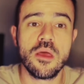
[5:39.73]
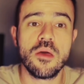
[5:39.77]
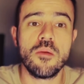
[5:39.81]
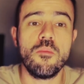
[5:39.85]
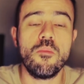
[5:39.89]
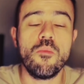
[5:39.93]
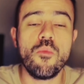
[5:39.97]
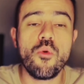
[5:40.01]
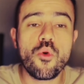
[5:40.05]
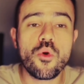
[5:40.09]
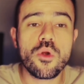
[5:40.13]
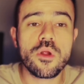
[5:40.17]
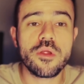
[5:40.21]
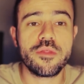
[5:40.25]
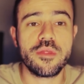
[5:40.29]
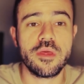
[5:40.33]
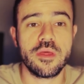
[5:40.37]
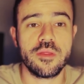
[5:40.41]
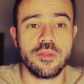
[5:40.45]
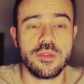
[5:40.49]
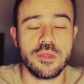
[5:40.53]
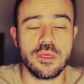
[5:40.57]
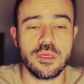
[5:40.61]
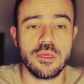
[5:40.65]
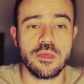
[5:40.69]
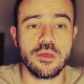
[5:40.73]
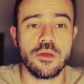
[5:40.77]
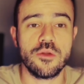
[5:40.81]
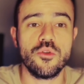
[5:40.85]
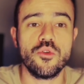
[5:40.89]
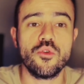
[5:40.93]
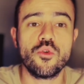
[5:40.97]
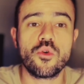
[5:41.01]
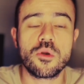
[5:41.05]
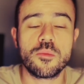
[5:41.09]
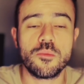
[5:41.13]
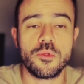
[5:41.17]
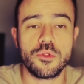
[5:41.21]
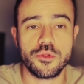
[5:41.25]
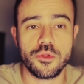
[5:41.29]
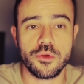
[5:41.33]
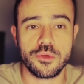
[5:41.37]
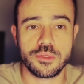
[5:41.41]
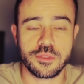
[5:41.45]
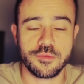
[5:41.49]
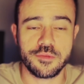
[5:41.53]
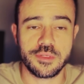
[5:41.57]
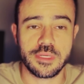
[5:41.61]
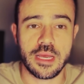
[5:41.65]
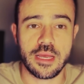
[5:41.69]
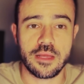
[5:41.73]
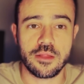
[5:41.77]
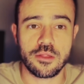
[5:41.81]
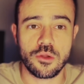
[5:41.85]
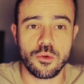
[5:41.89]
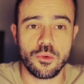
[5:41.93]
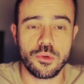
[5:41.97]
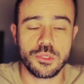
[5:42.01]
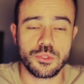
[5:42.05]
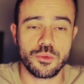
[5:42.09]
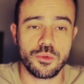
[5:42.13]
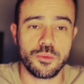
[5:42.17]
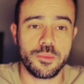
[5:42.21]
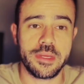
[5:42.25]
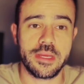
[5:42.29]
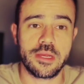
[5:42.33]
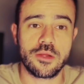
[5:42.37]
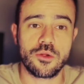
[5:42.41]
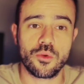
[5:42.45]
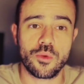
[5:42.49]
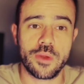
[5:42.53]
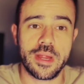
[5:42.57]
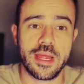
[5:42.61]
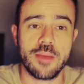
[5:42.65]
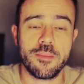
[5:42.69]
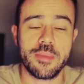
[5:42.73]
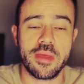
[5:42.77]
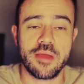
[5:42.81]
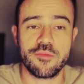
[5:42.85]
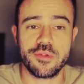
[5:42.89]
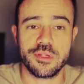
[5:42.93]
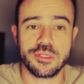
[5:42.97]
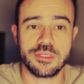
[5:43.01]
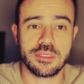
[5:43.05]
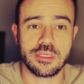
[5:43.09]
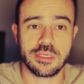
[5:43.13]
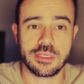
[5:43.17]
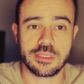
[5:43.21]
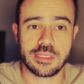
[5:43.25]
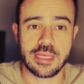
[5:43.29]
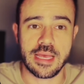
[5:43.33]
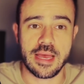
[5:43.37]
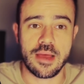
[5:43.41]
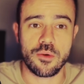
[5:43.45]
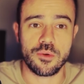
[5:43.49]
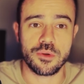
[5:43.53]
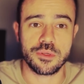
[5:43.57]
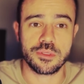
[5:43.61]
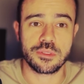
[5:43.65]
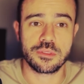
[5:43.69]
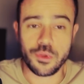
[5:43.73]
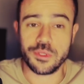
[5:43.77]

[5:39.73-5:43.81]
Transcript: more than the normal dose of Tylenol, which would be a gram every six hours,